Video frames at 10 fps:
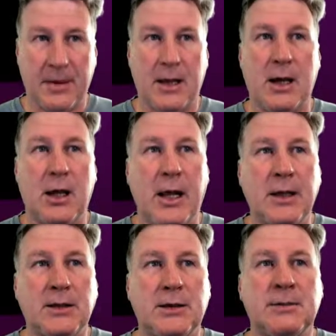
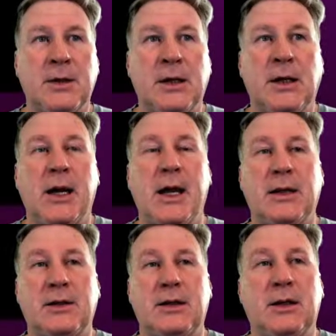ls, and
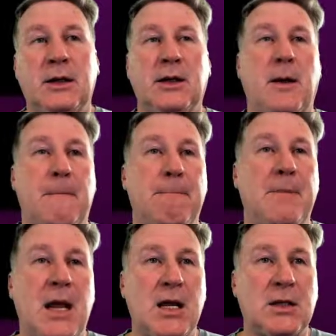see
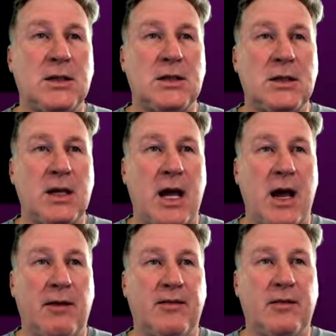main
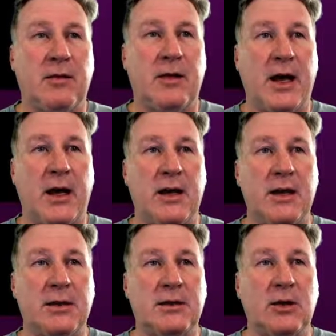CF. That
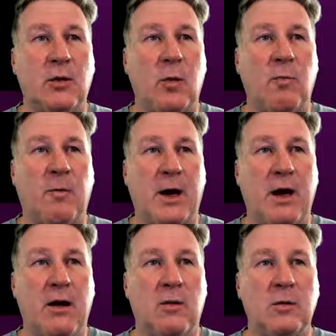is the
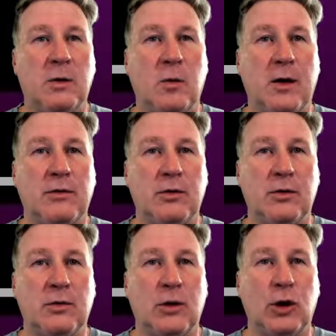file we want
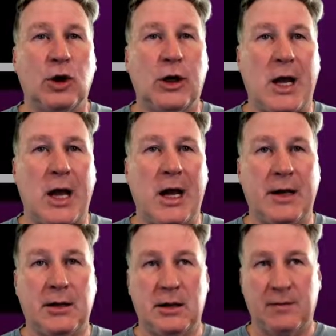to look
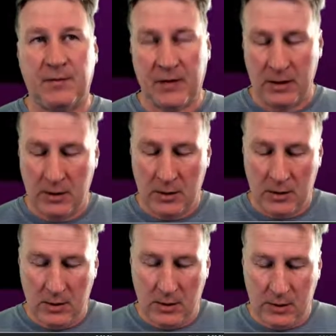at.
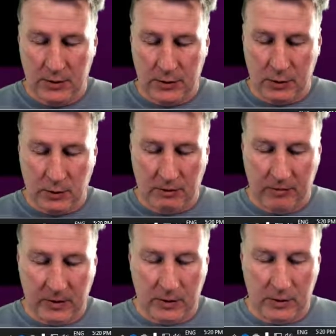So if
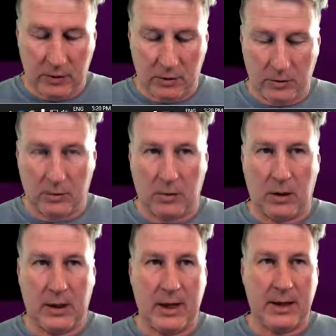we do
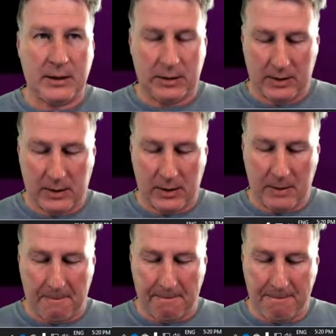less
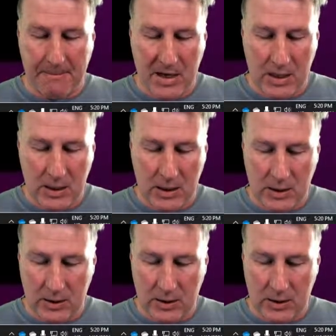main.cf,